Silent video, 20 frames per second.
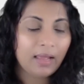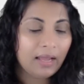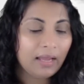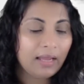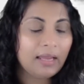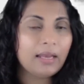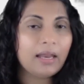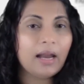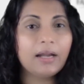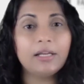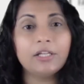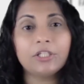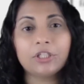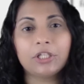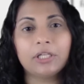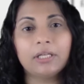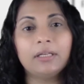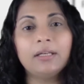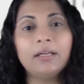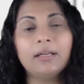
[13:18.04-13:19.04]
In
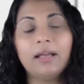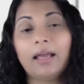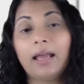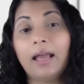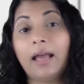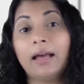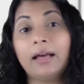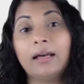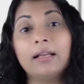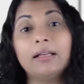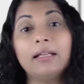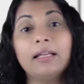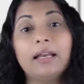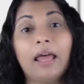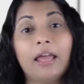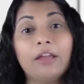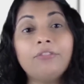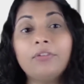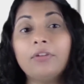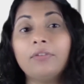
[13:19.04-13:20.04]
addition, early
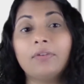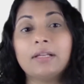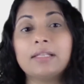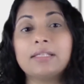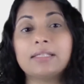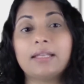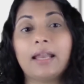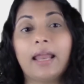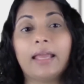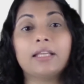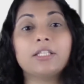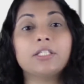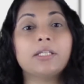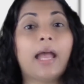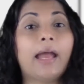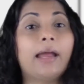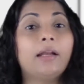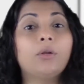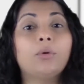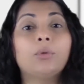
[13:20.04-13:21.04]
life events like
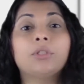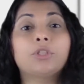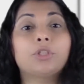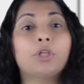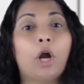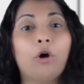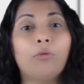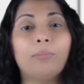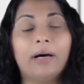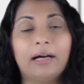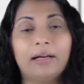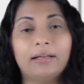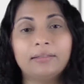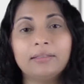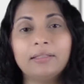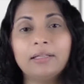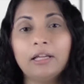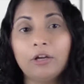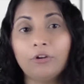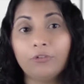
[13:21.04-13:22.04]
childhood trauma,
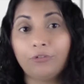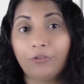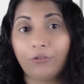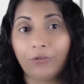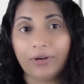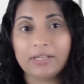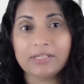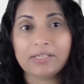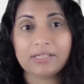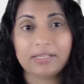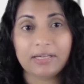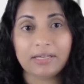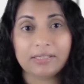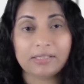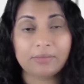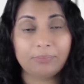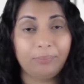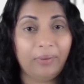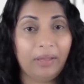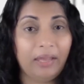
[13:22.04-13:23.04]
for
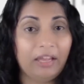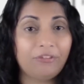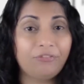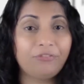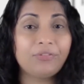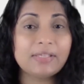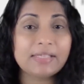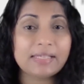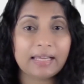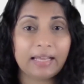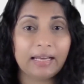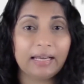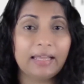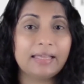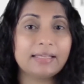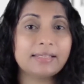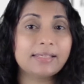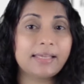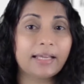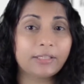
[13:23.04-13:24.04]
instance, being
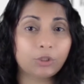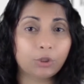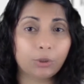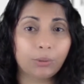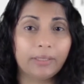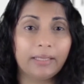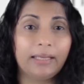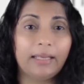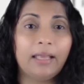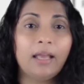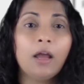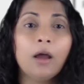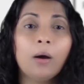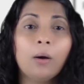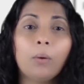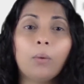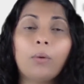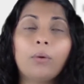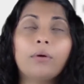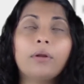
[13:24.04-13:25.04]
physically, sexually,
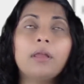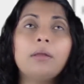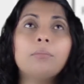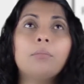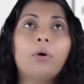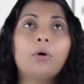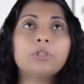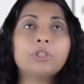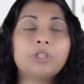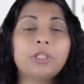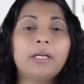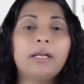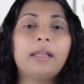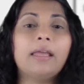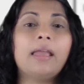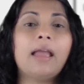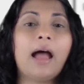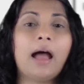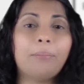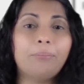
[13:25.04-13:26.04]
or
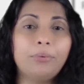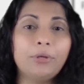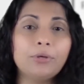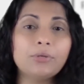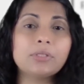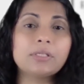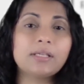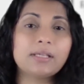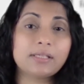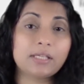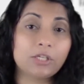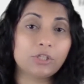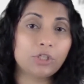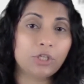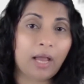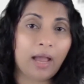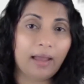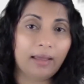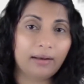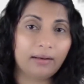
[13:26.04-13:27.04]
emotionally abused as a
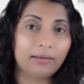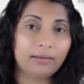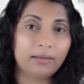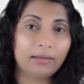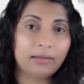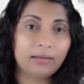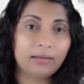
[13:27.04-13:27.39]
child,